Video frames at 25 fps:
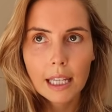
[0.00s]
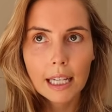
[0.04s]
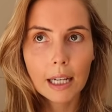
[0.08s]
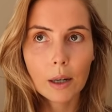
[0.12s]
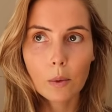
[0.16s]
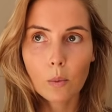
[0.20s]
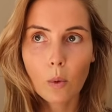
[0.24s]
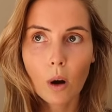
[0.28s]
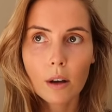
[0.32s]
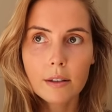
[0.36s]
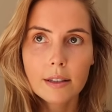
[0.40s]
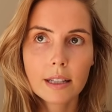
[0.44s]

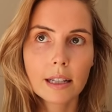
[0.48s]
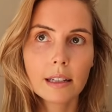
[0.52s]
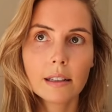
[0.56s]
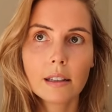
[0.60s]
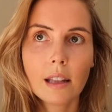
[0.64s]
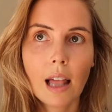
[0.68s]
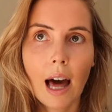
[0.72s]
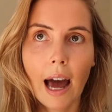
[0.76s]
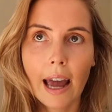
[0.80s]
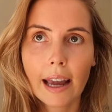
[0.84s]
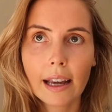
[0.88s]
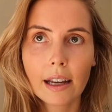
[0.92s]
it wasn't
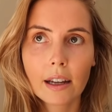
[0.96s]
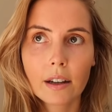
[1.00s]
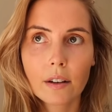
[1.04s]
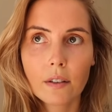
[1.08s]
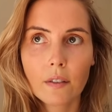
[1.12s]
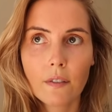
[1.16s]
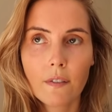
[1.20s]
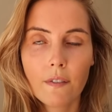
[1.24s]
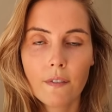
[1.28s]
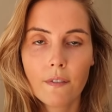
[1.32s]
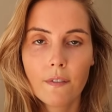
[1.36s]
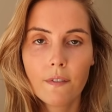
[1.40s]

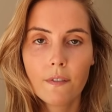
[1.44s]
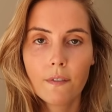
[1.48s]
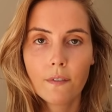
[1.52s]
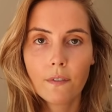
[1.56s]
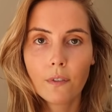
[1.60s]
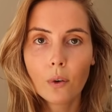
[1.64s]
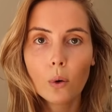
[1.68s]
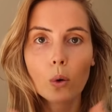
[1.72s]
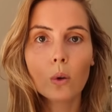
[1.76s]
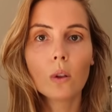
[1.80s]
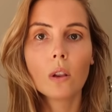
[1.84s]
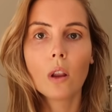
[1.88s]
like
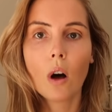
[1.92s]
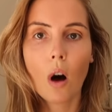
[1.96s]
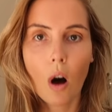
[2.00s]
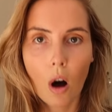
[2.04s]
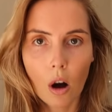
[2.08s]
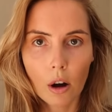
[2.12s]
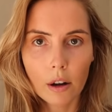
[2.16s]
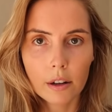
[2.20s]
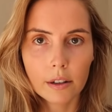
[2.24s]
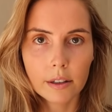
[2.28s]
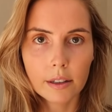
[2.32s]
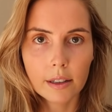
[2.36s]
full
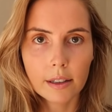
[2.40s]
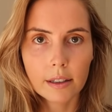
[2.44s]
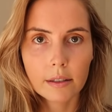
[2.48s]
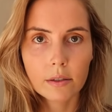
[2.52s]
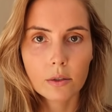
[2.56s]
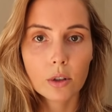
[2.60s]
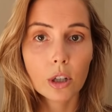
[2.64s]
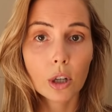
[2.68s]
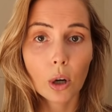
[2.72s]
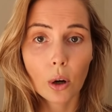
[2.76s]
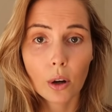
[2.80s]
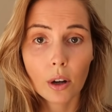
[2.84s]
on
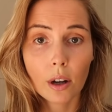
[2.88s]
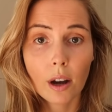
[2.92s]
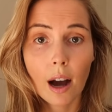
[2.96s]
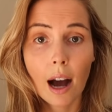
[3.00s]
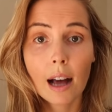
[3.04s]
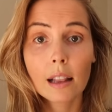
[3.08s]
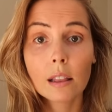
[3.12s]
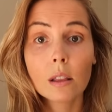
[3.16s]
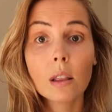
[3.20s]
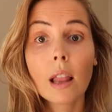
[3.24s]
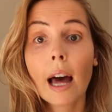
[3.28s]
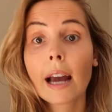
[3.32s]
you know
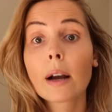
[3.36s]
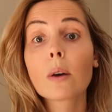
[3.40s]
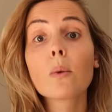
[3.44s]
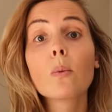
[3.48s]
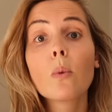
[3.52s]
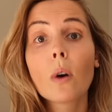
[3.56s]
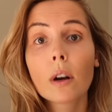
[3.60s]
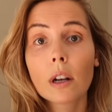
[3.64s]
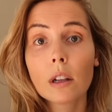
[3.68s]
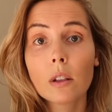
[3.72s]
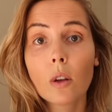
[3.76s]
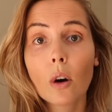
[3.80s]
like
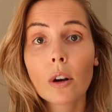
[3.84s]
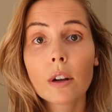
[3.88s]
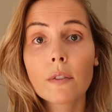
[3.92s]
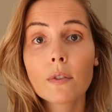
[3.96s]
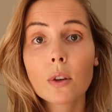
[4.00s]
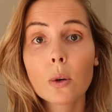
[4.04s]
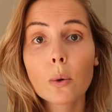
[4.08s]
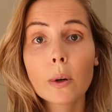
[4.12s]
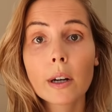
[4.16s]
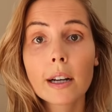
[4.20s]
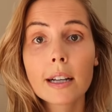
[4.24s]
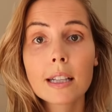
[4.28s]
what a lot of
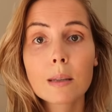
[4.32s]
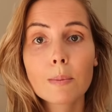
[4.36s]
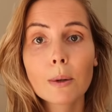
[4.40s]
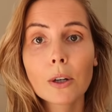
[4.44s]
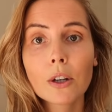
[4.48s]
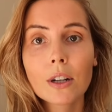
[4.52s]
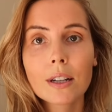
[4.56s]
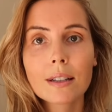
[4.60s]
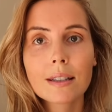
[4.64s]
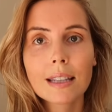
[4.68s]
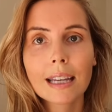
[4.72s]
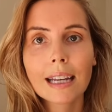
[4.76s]
you are
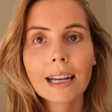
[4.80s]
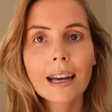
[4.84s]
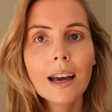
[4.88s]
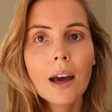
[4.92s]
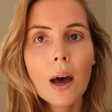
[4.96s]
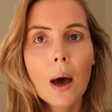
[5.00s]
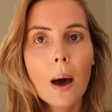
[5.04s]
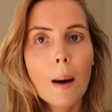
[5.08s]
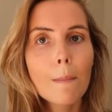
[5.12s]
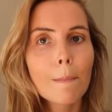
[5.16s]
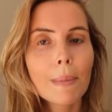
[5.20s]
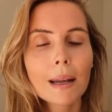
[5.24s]
experiencing
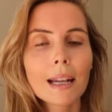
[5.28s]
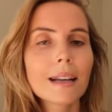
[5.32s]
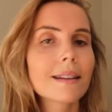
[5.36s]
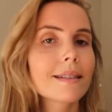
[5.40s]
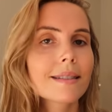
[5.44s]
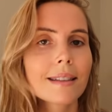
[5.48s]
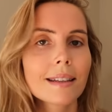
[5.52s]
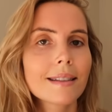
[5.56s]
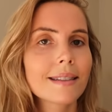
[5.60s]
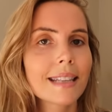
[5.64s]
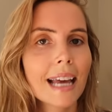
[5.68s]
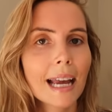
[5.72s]
but
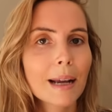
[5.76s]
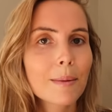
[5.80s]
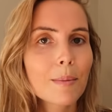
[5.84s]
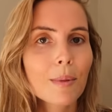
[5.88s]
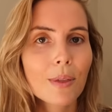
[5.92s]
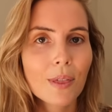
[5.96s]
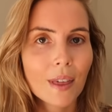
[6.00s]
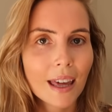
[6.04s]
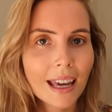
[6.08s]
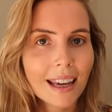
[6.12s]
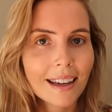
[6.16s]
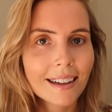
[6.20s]
it's the same
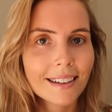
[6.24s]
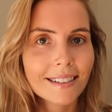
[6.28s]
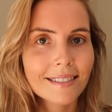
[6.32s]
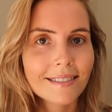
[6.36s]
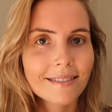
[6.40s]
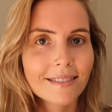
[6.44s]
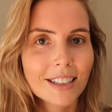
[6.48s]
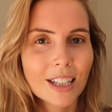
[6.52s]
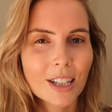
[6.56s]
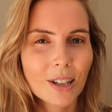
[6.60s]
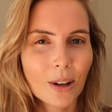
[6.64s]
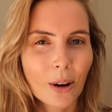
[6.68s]

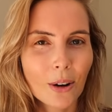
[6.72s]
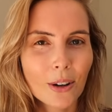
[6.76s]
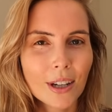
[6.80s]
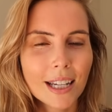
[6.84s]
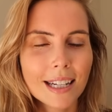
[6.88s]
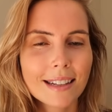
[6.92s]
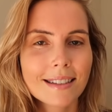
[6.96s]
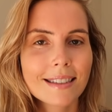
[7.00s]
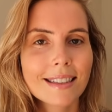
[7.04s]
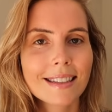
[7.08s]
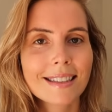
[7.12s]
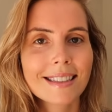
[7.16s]
thing you know
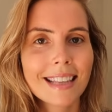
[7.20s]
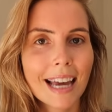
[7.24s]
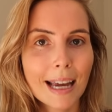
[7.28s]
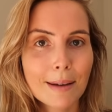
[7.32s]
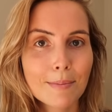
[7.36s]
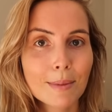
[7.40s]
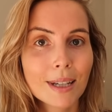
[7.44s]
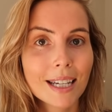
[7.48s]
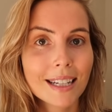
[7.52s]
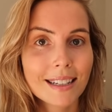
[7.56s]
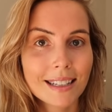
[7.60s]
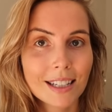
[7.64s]
it's the
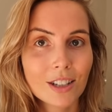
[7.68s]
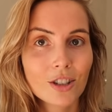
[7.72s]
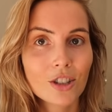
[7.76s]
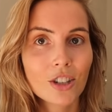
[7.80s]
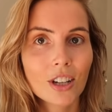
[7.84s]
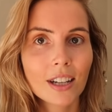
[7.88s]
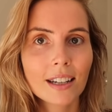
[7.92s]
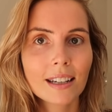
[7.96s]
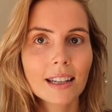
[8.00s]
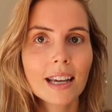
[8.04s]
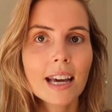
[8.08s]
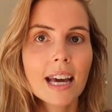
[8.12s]
same
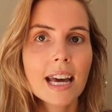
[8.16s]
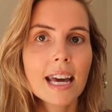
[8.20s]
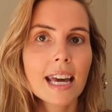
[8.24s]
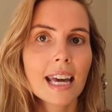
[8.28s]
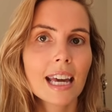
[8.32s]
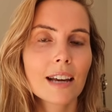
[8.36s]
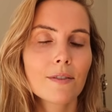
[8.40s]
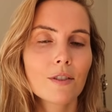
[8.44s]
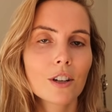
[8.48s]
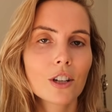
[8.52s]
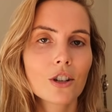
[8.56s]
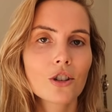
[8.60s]
condition
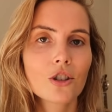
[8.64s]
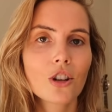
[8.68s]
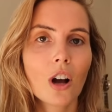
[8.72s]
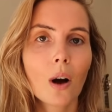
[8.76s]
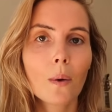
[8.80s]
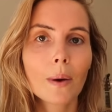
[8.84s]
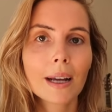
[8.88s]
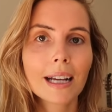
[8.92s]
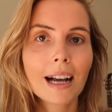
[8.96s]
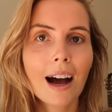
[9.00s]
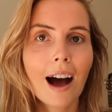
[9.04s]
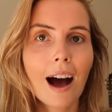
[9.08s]
if it's
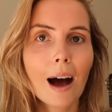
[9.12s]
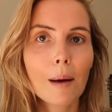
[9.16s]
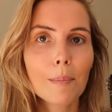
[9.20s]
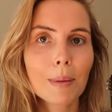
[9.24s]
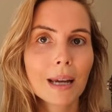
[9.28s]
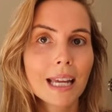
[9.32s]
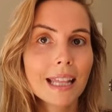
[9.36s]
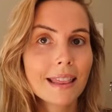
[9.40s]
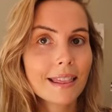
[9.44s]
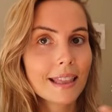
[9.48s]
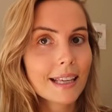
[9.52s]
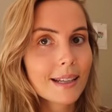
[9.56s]
showing up
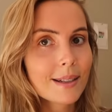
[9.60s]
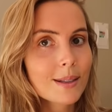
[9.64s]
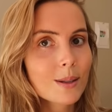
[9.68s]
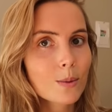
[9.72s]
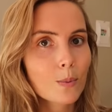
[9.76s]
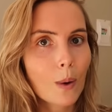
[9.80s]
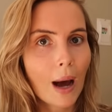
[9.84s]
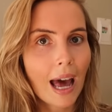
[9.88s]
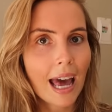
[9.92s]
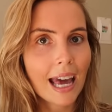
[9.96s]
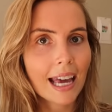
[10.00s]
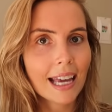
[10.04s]
in
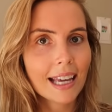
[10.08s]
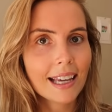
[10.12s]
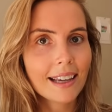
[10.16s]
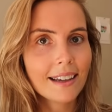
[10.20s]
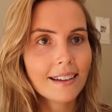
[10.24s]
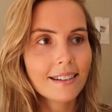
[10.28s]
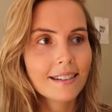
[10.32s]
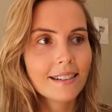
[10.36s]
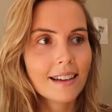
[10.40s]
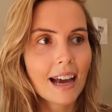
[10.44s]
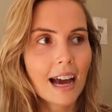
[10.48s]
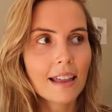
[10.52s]
this
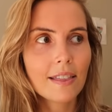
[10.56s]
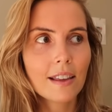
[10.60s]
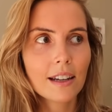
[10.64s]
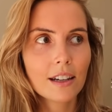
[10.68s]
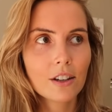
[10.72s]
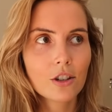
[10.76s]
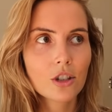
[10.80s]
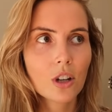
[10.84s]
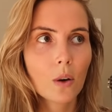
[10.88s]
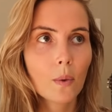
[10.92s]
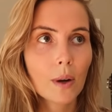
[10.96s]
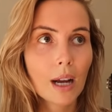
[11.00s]
way and then
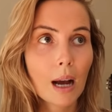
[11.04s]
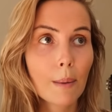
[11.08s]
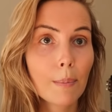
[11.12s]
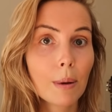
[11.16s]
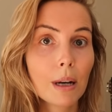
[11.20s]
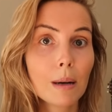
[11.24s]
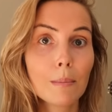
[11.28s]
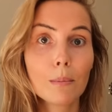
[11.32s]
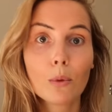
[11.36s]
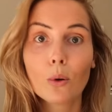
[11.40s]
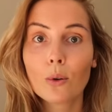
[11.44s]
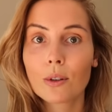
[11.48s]
it's showing up
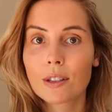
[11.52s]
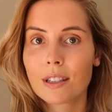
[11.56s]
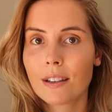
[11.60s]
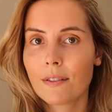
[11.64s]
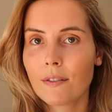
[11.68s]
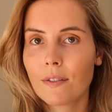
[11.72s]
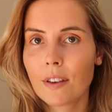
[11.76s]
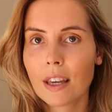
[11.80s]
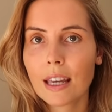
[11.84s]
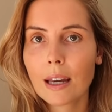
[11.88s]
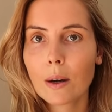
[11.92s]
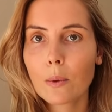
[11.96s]
in a more
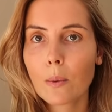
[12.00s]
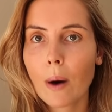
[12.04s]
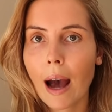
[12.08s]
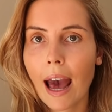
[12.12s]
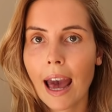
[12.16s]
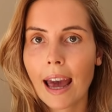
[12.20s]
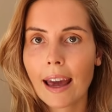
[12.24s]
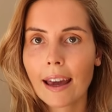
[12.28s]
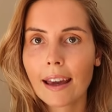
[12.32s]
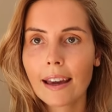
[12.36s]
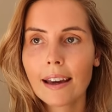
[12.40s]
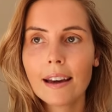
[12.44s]
severe
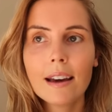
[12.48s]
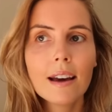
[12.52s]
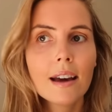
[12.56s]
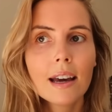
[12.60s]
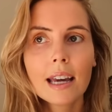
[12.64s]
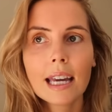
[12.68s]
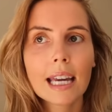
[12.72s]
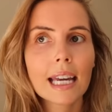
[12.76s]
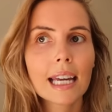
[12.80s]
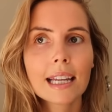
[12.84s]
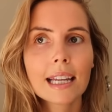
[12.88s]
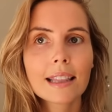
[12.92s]
way
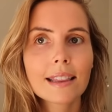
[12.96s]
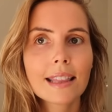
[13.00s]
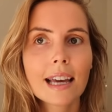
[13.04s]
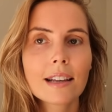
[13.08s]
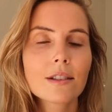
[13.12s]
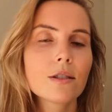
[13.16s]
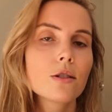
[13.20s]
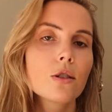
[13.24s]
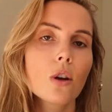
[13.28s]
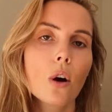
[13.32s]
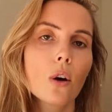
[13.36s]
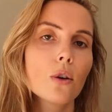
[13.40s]

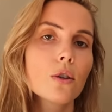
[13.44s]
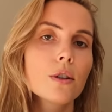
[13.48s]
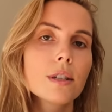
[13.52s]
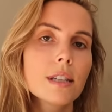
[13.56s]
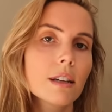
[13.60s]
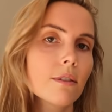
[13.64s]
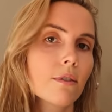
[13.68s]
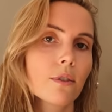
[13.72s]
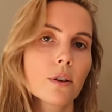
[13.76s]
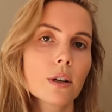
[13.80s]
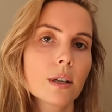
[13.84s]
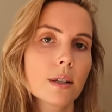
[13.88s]
there's no
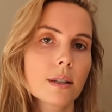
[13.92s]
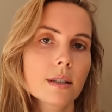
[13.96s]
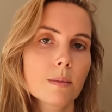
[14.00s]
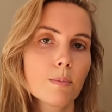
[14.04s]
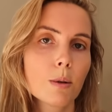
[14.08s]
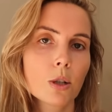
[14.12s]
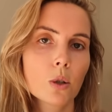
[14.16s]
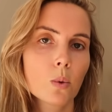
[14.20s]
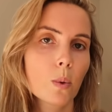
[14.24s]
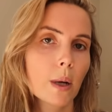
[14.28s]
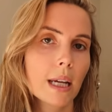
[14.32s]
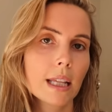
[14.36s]
difference
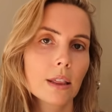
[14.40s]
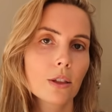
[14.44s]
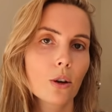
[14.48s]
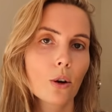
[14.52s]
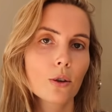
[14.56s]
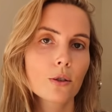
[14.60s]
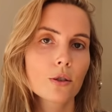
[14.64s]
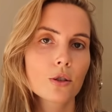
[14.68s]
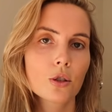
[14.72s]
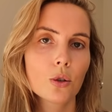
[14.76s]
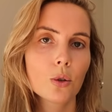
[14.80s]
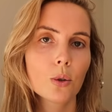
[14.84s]
between
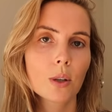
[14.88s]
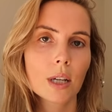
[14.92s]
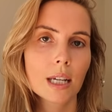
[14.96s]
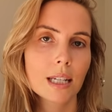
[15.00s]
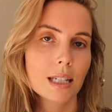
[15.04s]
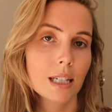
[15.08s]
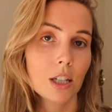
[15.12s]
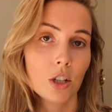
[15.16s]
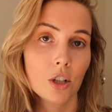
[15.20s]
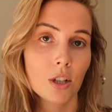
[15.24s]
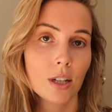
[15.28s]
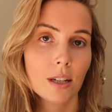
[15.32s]
those two
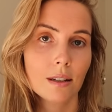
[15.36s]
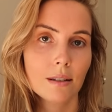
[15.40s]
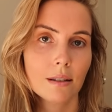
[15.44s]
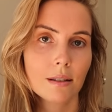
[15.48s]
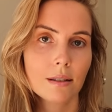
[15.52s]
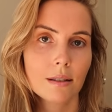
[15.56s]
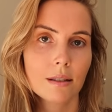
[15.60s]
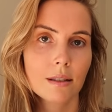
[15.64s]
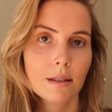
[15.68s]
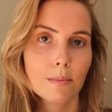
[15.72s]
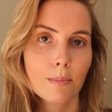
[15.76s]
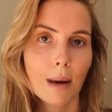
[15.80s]

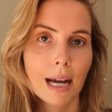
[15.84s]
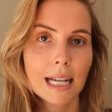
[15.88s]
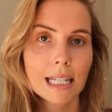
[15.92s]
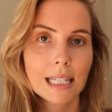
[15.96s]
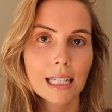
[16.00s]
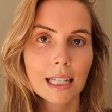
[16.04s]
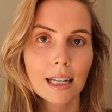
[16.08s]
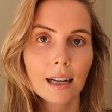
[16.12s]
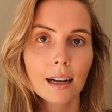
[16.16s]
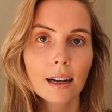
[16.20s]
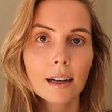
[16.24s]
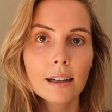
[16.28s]
conditions my
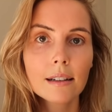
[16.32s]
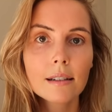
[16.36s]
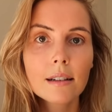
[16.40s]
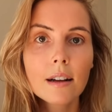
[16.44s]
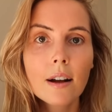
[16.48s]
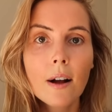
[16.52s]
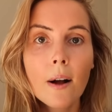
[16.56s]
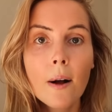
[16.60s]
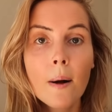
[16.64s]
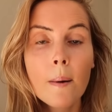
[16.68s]
dear